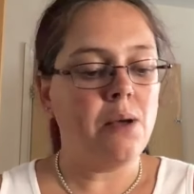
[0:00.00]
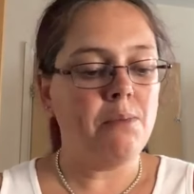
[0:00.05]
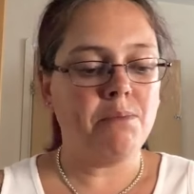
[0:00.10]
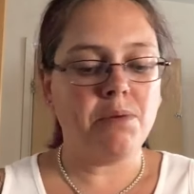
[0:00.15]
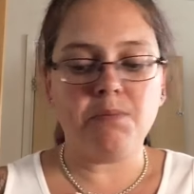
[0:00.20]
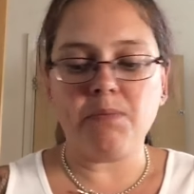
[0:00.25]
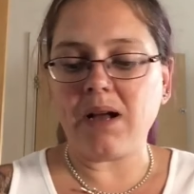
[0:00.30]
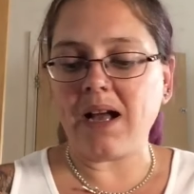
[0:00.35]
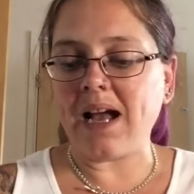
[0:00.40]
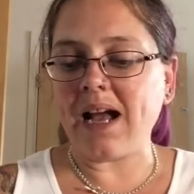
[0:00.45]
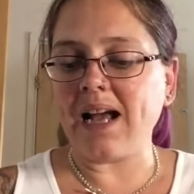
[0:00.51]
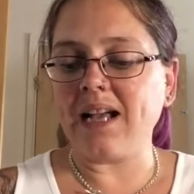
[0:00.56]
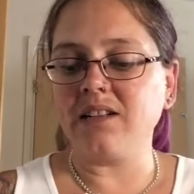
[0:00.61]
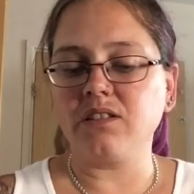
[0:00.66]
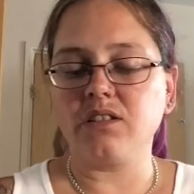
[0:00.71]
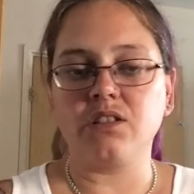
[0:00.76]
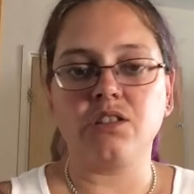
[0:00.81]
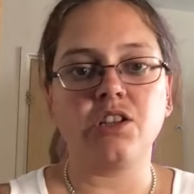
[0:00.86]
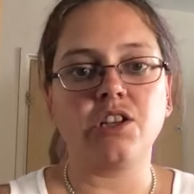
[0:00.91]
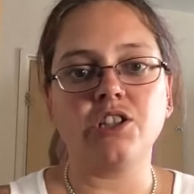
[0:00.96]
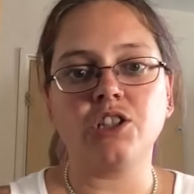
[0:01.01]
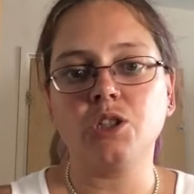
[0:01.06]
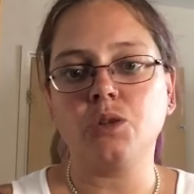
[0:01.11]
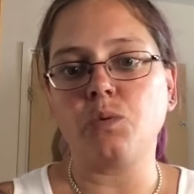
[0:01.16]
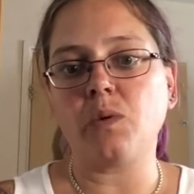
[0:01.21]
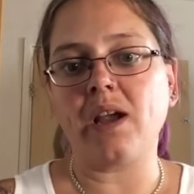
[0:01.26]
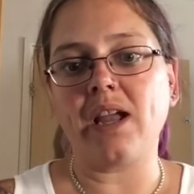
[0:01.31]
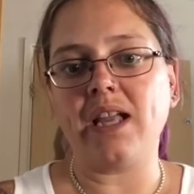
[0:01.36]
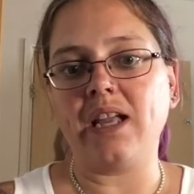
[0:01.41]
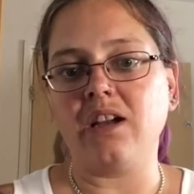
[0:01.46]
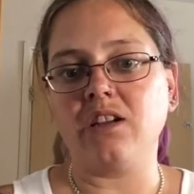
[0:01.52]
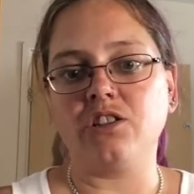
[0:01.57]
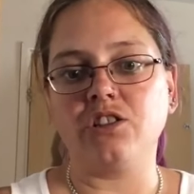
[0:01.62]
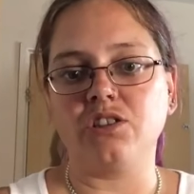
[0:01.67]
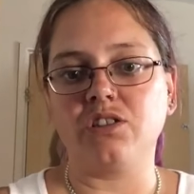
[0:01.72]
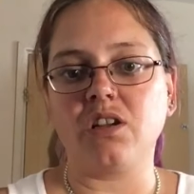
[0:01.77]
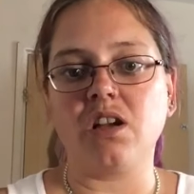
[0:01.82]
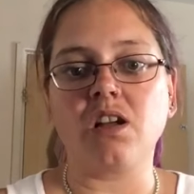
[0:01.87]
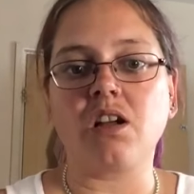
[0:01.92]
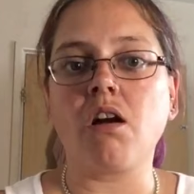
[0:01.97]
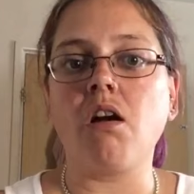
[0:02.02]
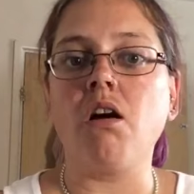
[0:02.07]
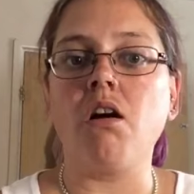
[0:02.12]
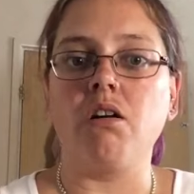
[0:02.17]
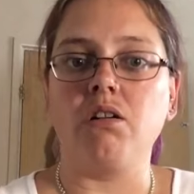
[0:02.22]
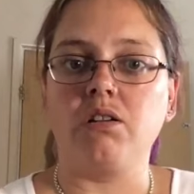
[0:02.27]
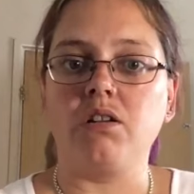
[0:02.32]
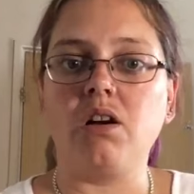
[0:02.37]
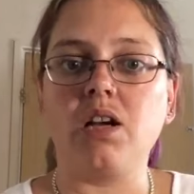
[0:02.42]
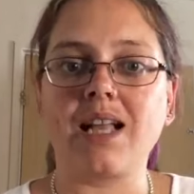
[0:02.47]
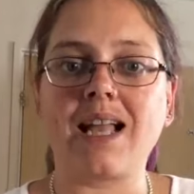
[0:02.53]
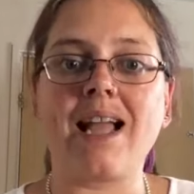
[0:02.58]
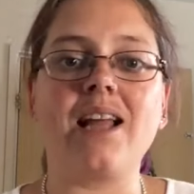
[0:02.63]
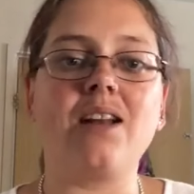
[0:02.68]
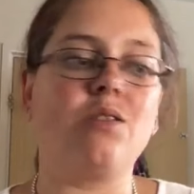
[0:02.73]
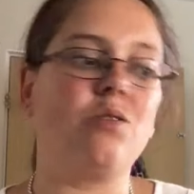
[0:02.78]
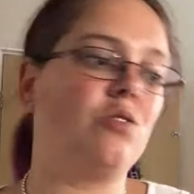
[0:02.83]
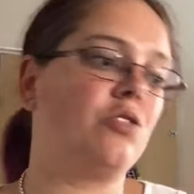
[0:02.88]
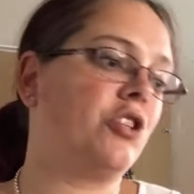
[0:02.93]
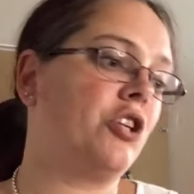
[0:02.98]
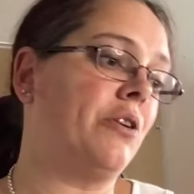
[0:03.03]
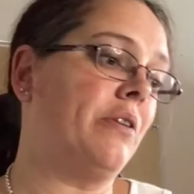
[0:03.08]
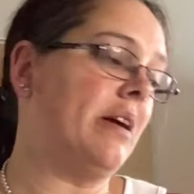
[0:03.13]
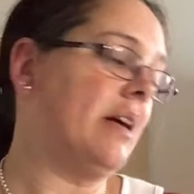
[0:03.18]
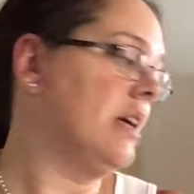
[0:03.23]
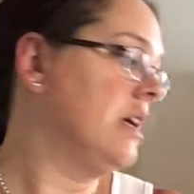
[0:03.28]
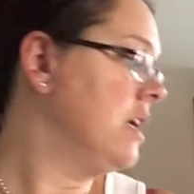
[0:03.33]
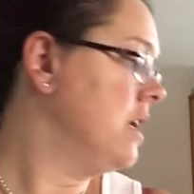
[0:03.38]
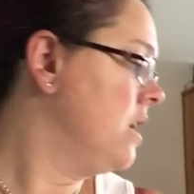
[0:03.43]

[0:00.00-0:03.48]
but my hands are so sweaty, I just, I can't, I cannot do it.